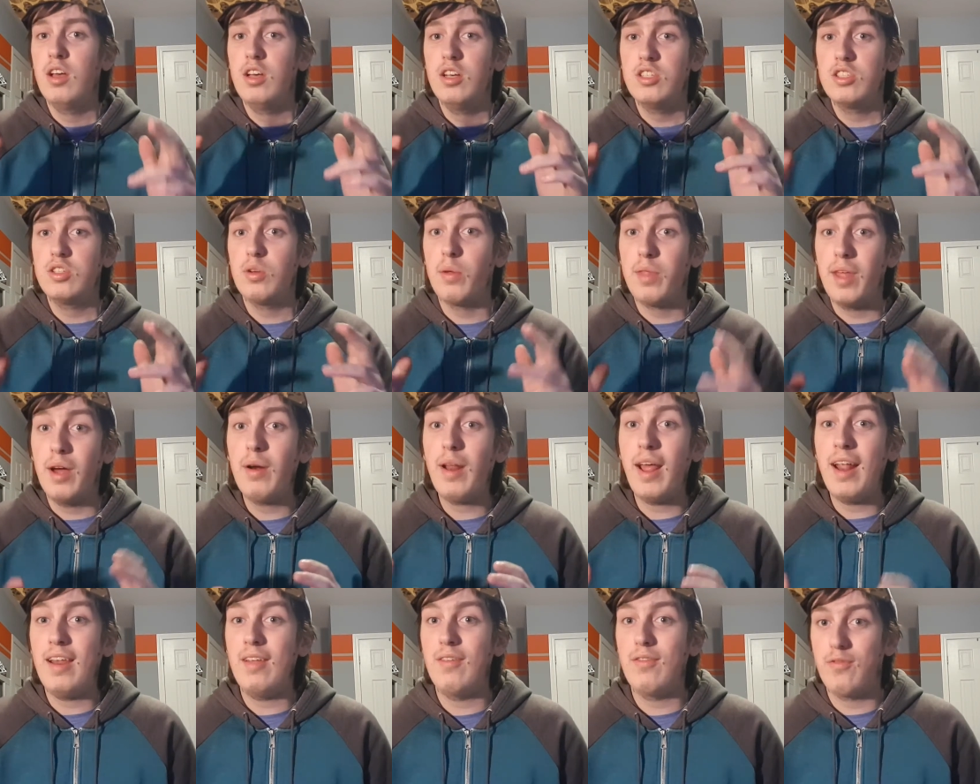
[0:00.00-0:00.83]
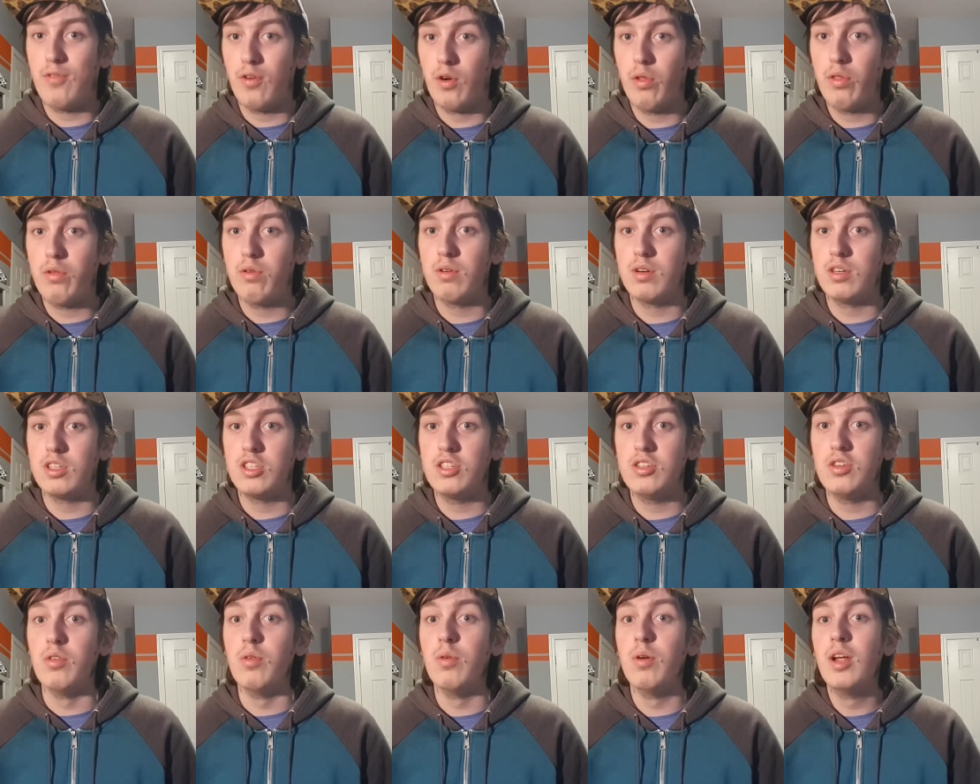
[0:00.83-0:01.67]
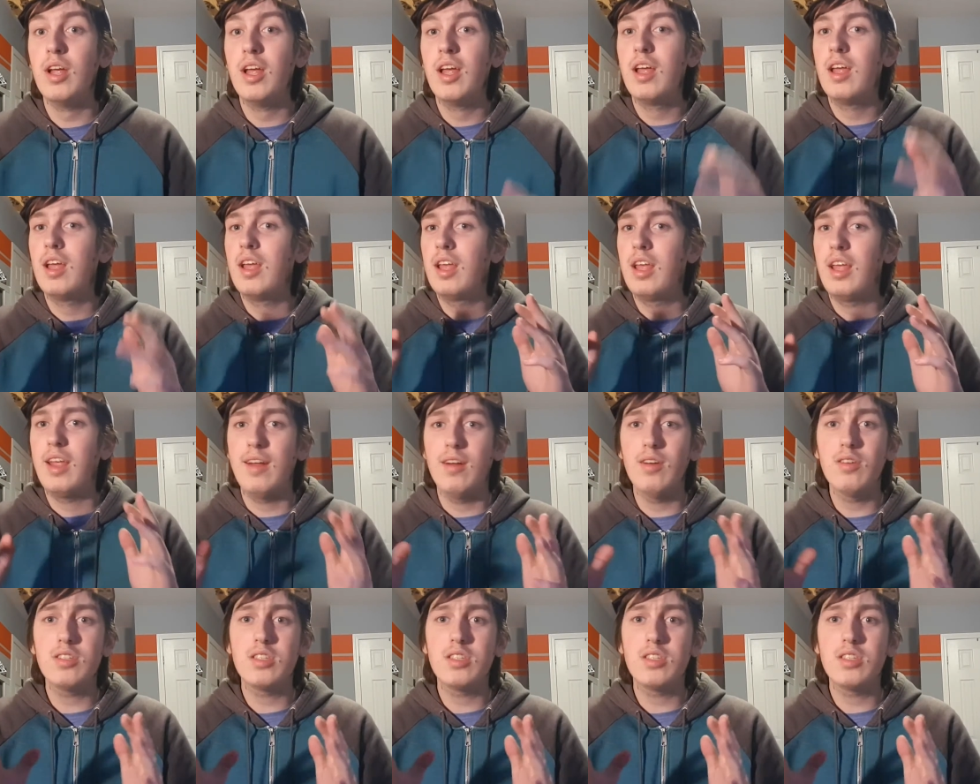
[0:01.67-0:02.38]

So without any further ado, here